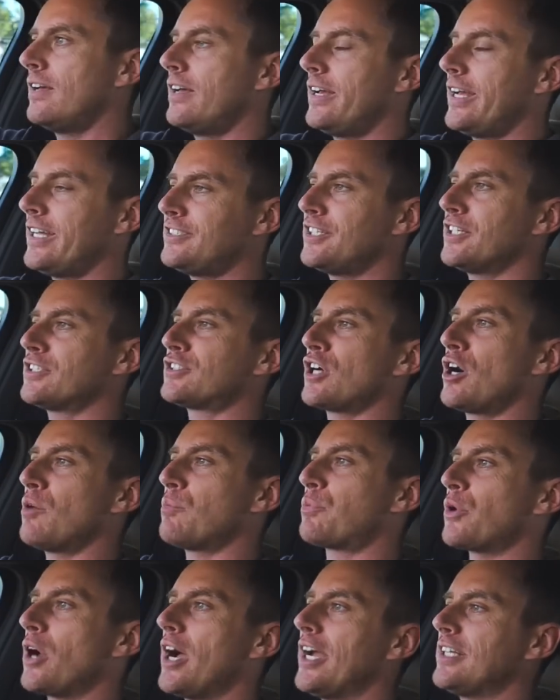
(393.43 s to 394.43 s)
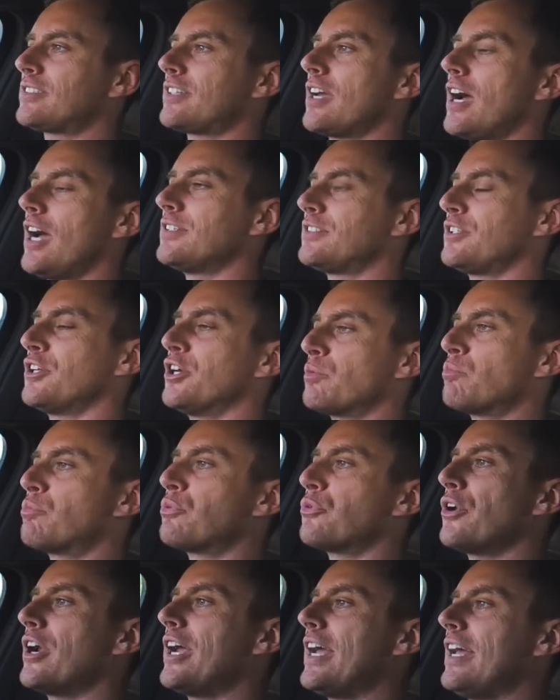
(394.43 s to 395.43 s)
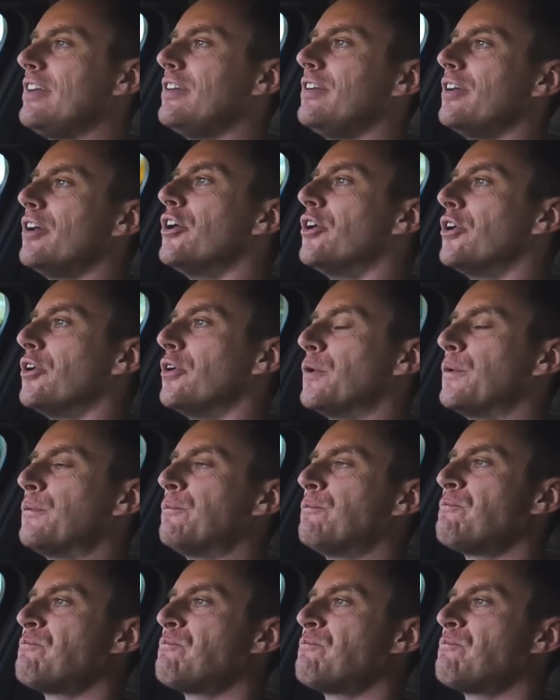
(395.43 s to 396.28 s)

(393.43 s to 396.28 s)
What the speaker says: And just on price, guys, look, brand new,